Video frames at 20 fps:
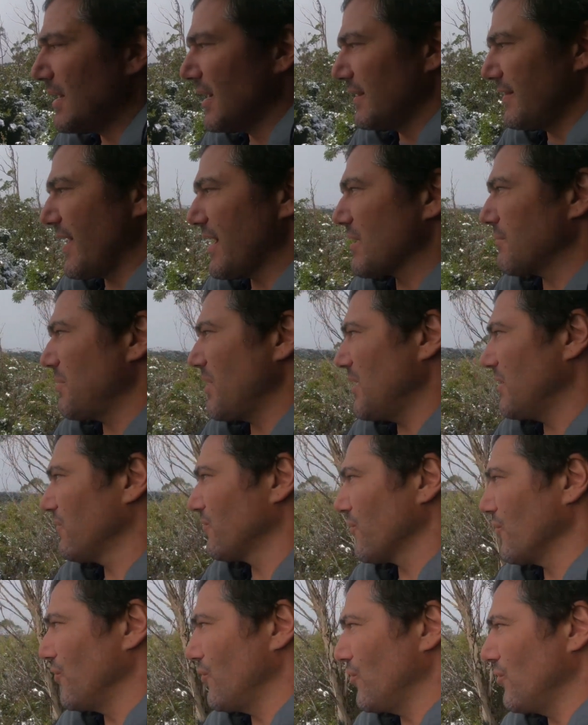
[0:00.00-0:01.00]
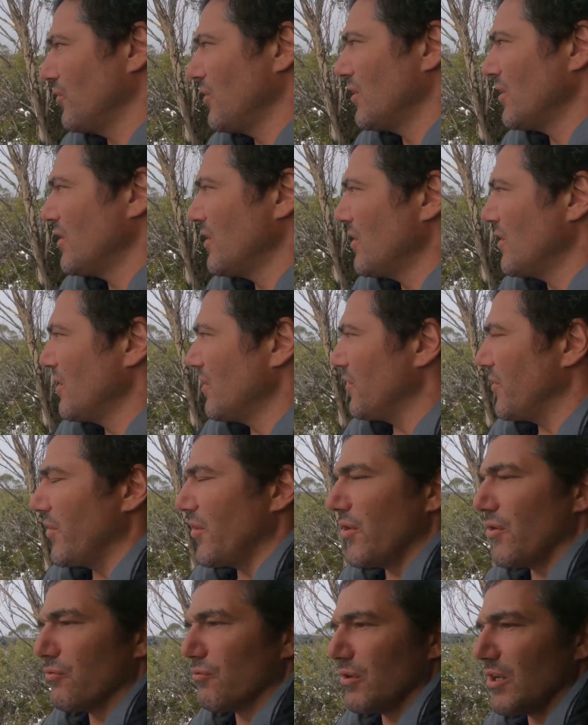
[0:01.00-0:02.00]
And that can be through
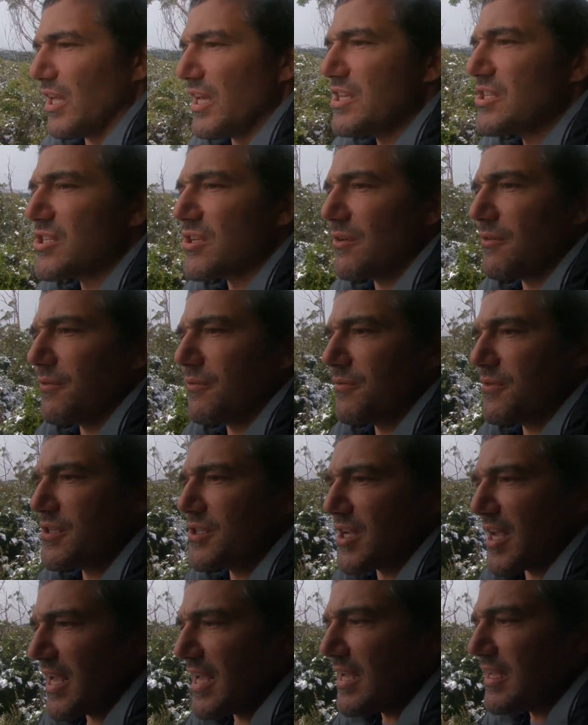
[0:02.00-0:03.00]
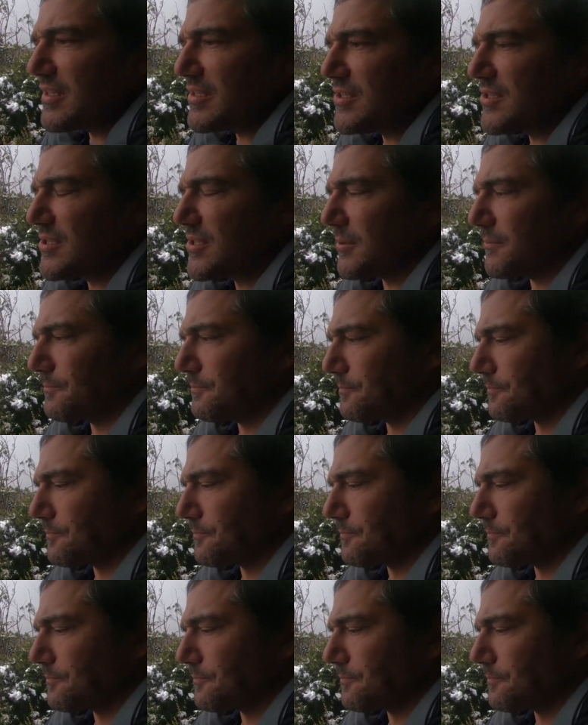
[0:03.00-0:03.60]
the release of seeds